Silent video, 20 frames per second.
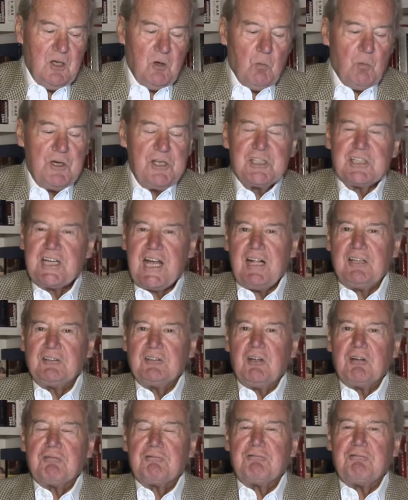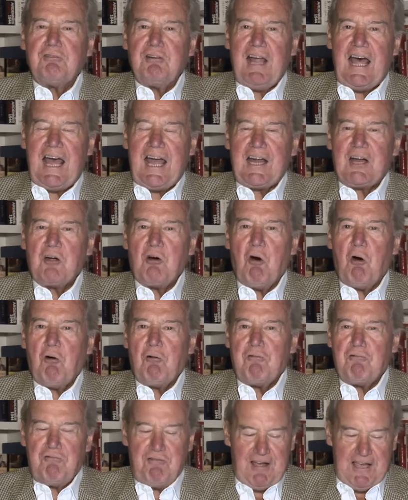"We shall not flag or
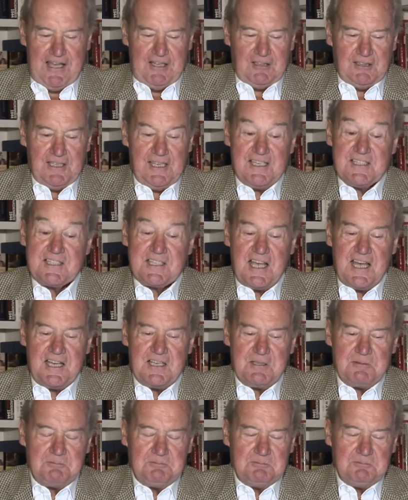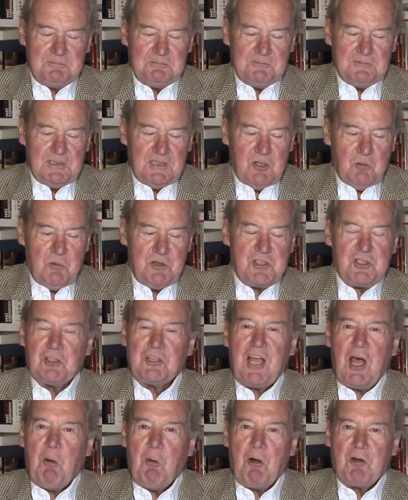fail," he said. "We shall
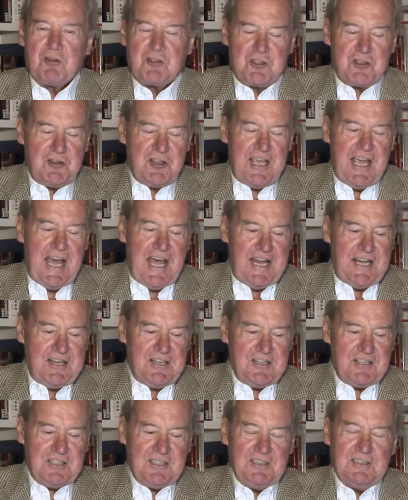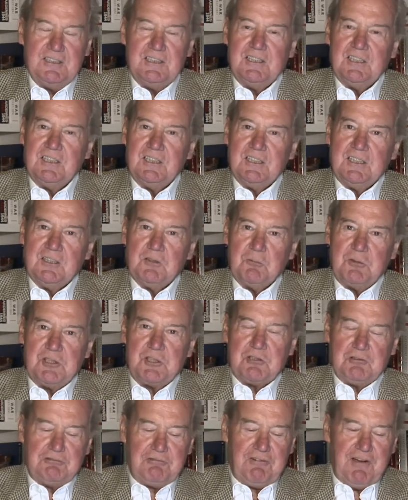go on to the end. We
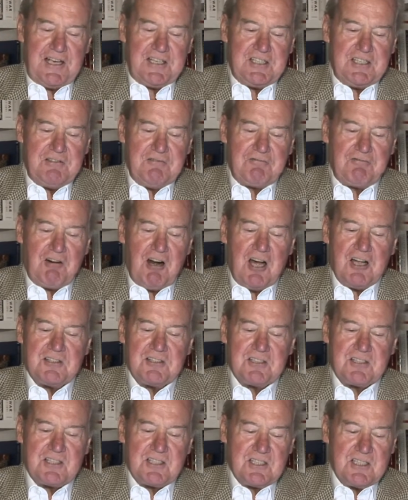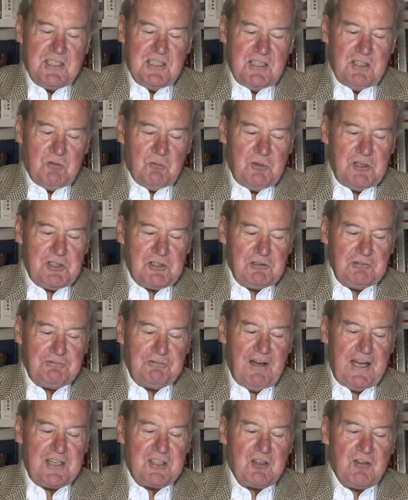shall fight in France. We shall
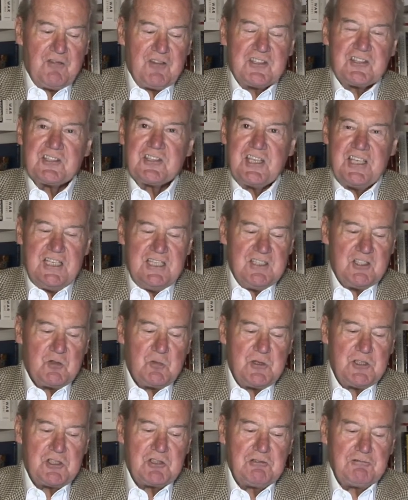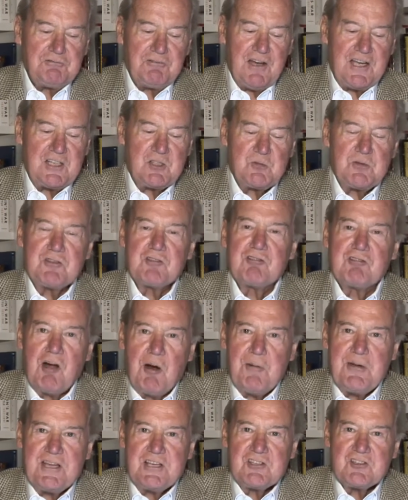fight on the seas. We shall fight with
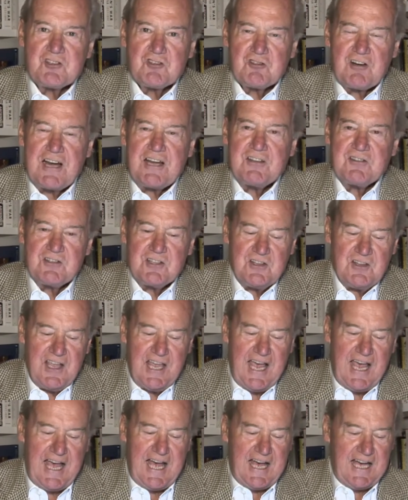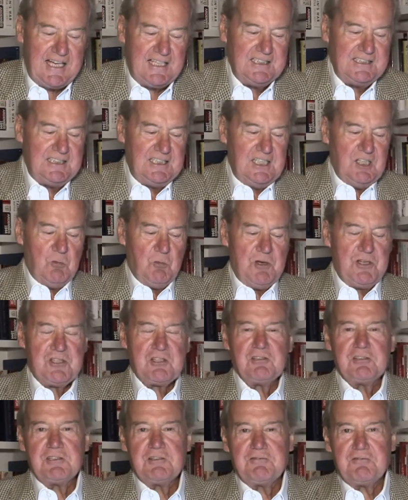growing strength in the air. We
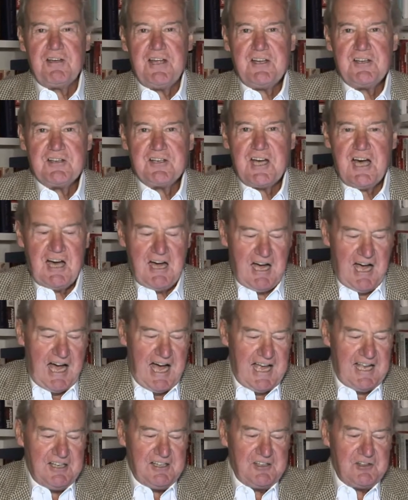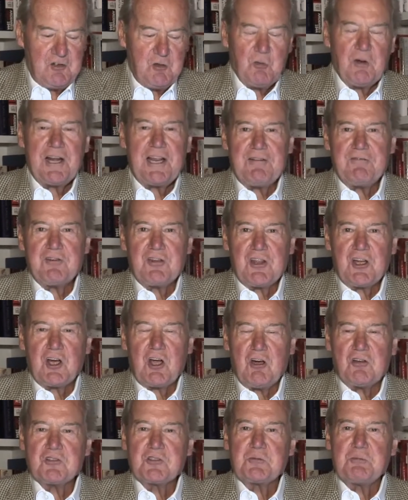shall defend our island, whatever the
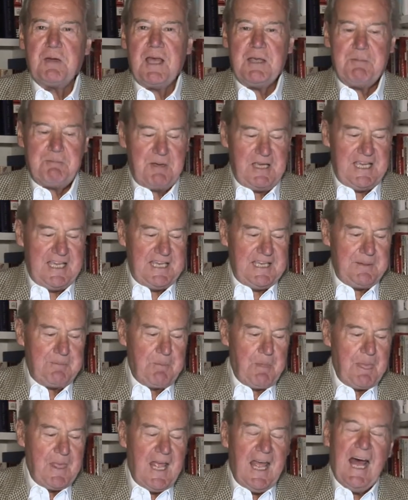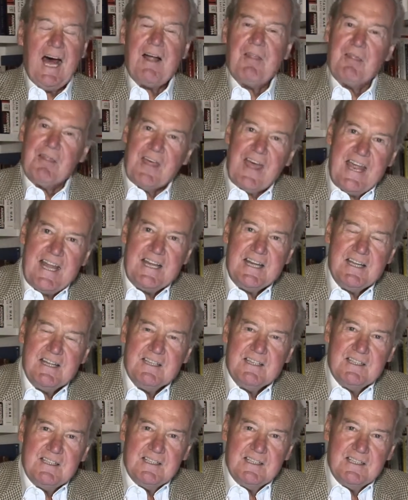cost may be." And then,